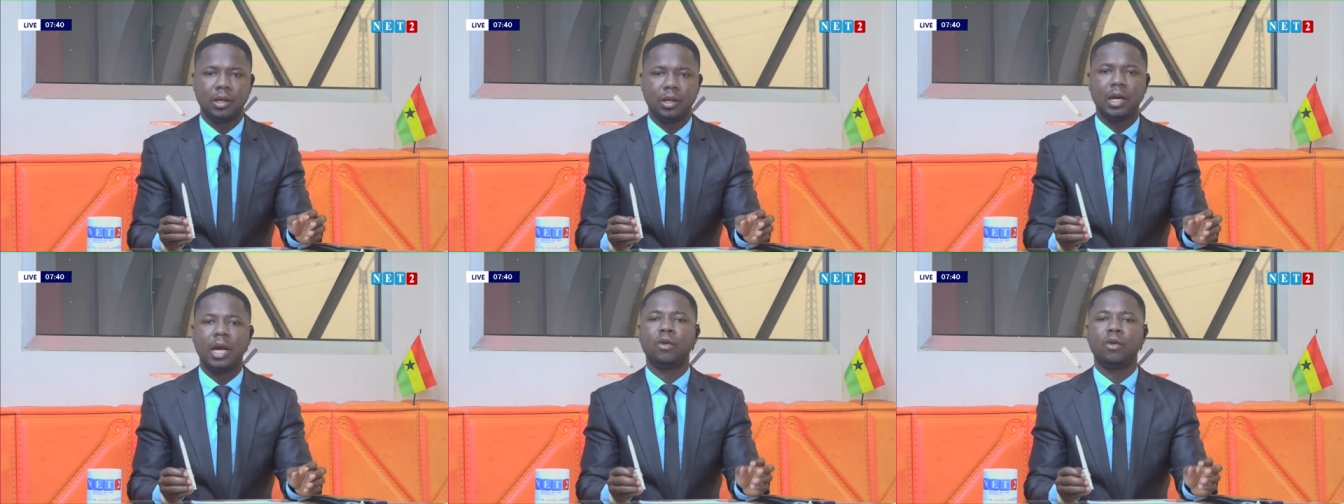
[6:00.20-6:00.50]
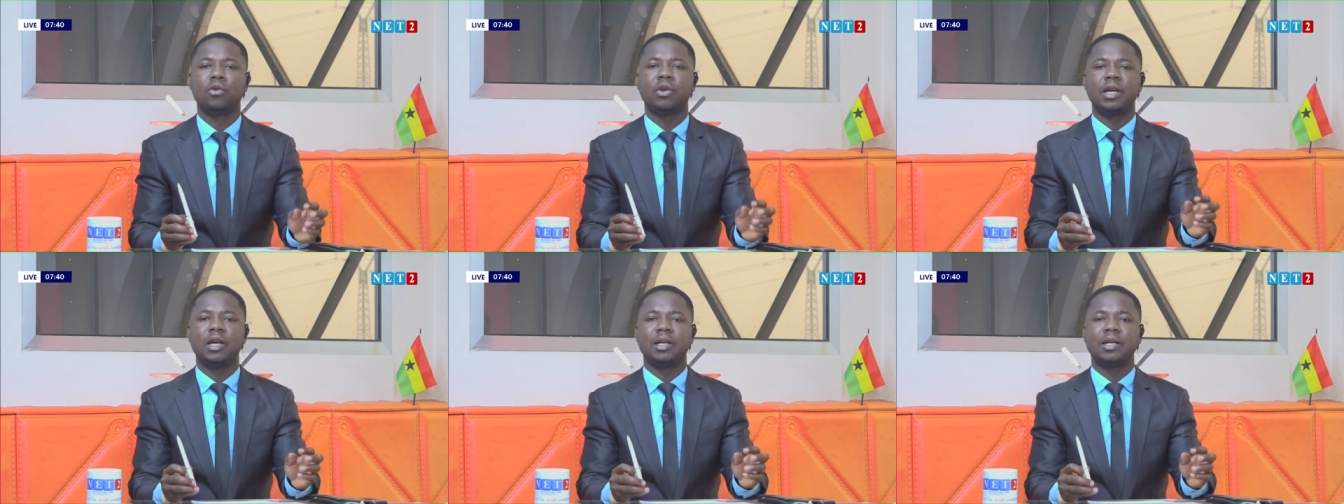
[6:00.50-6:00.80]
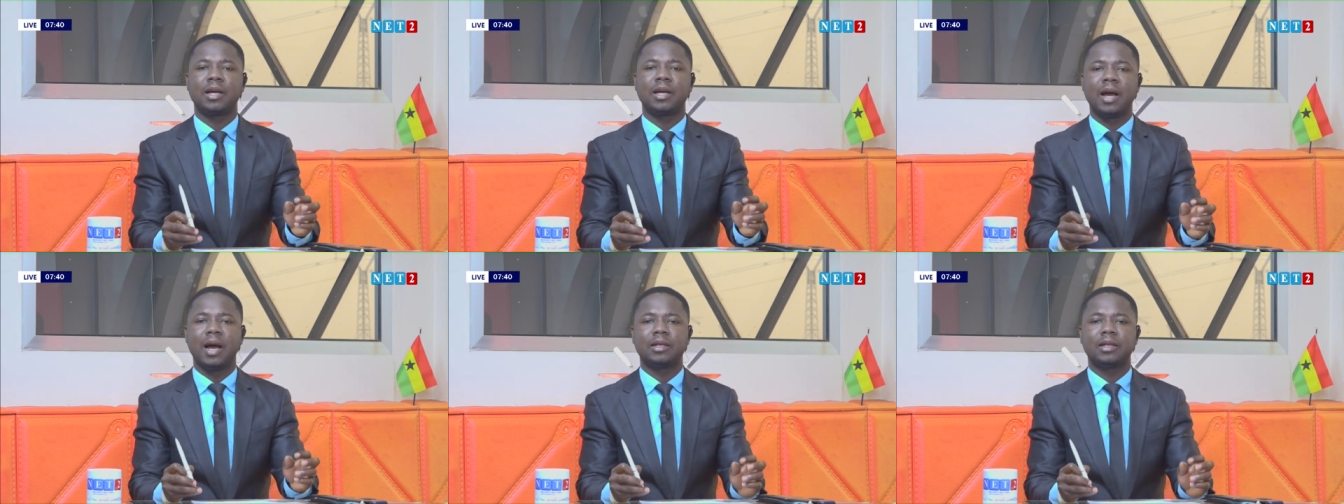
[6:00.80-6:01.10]
And on a
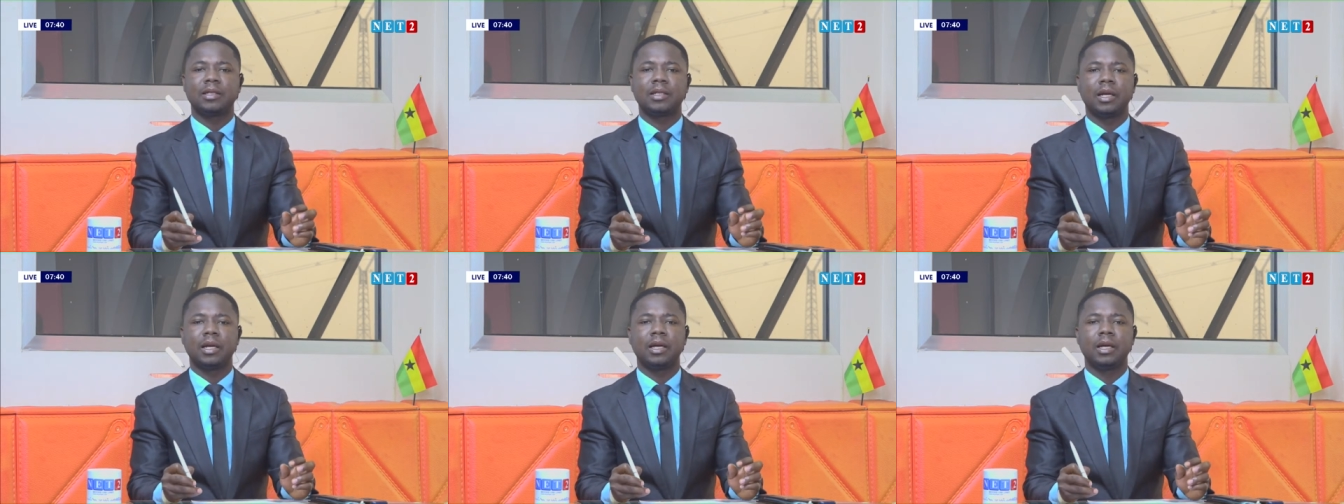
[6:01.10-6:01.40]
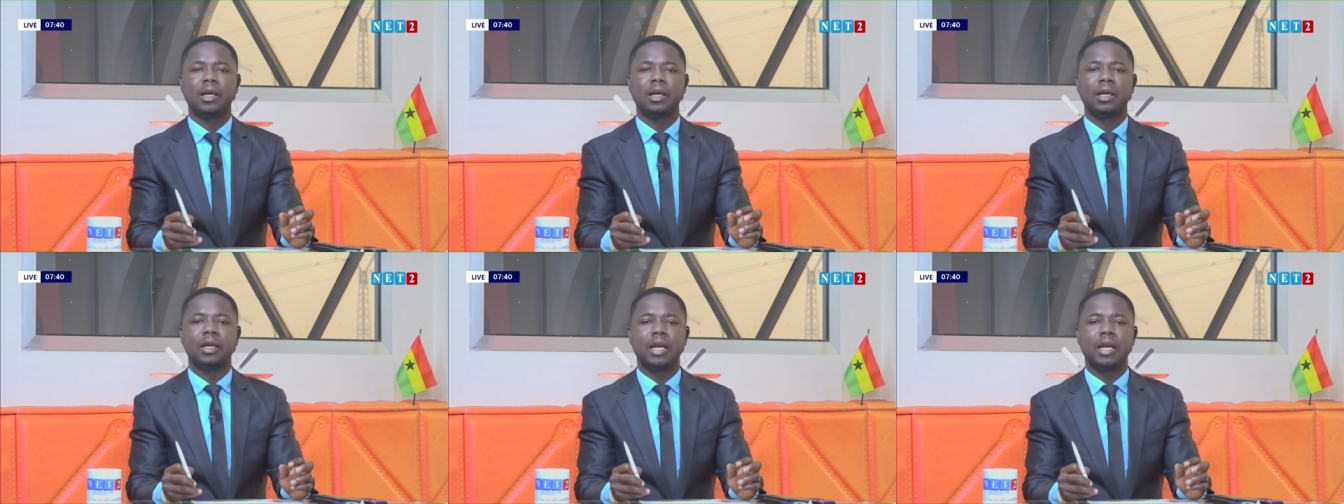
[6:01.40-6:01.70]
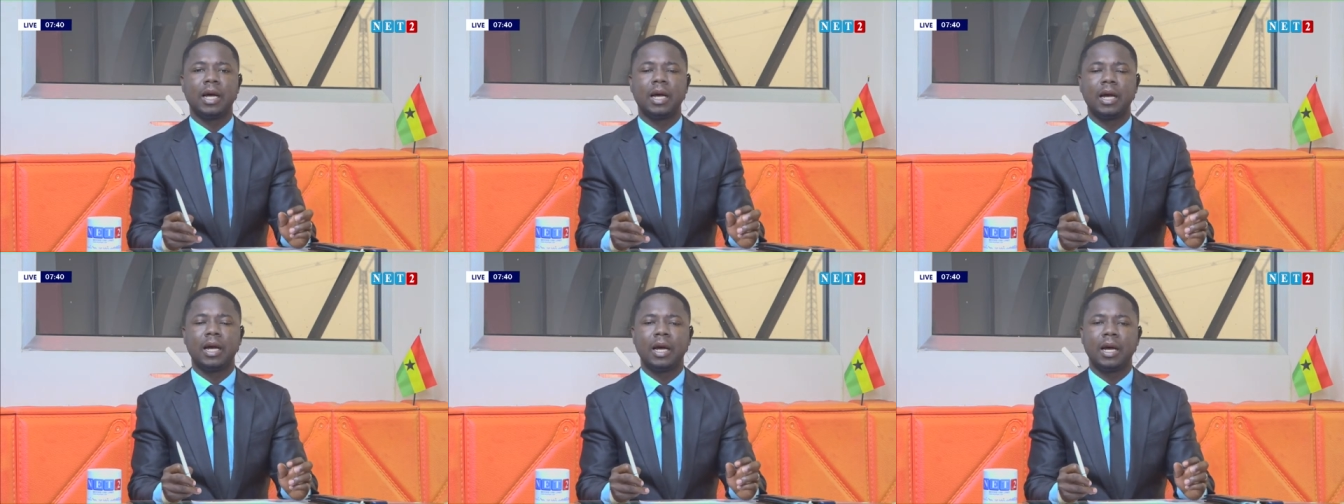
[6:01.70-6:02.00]
decan, say,
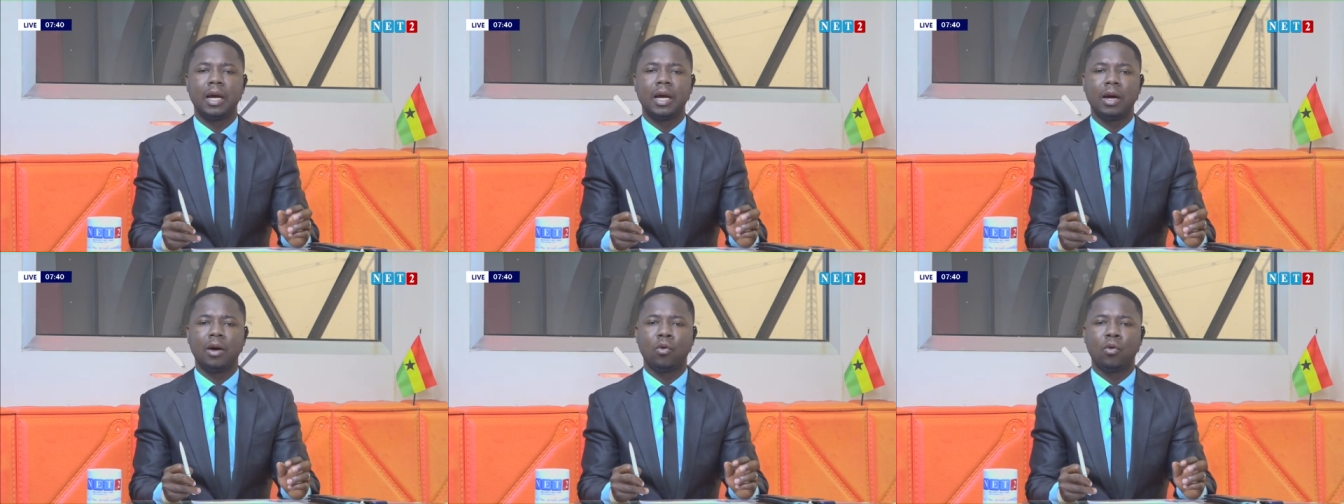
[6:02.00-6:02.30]
na,